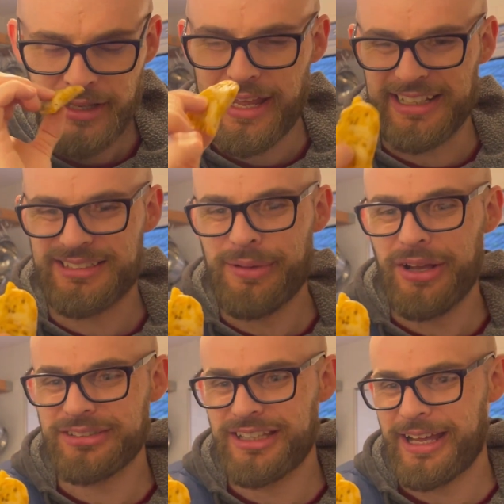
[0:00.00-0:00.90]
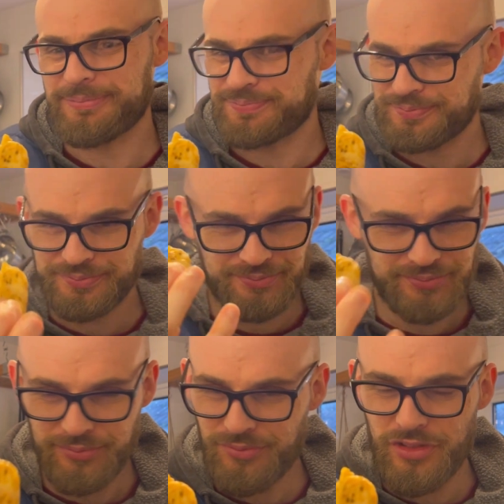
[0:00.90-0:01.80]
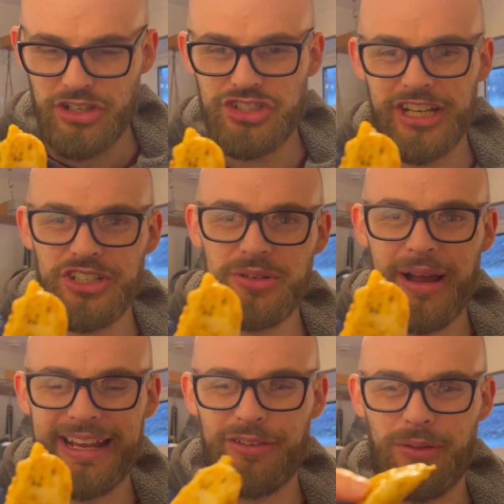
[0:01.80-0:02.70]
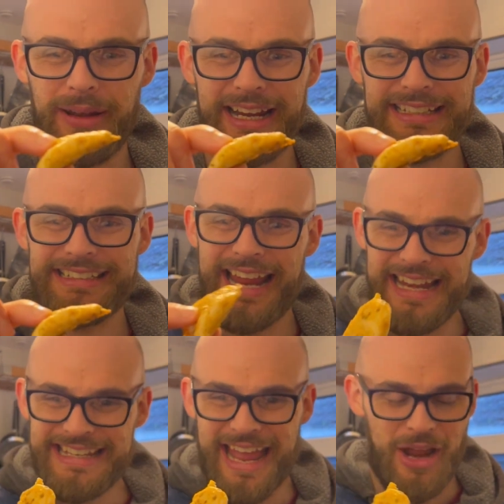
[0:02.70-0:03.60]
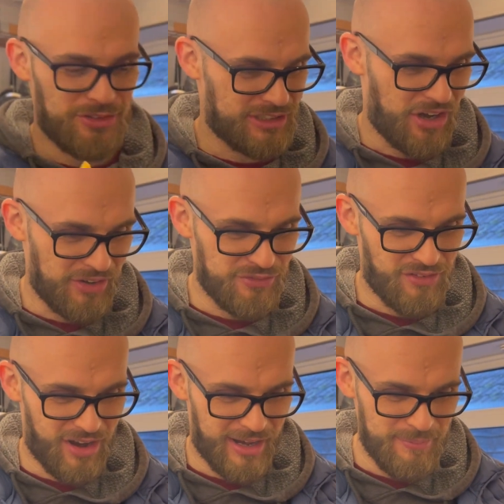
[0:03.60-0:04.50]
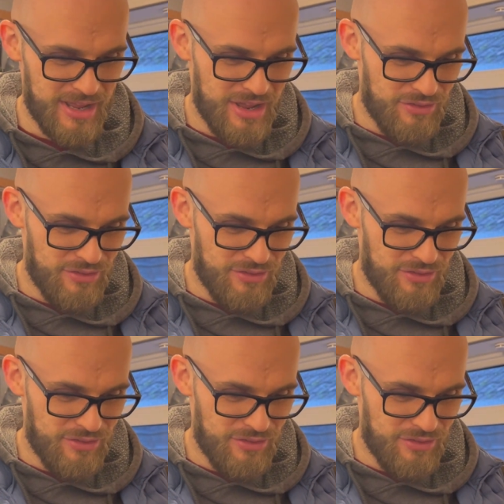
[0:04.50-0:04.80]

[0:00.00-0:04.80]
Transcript: Yeah, it smells like chicken you might get from like a deli counter kind of vibe.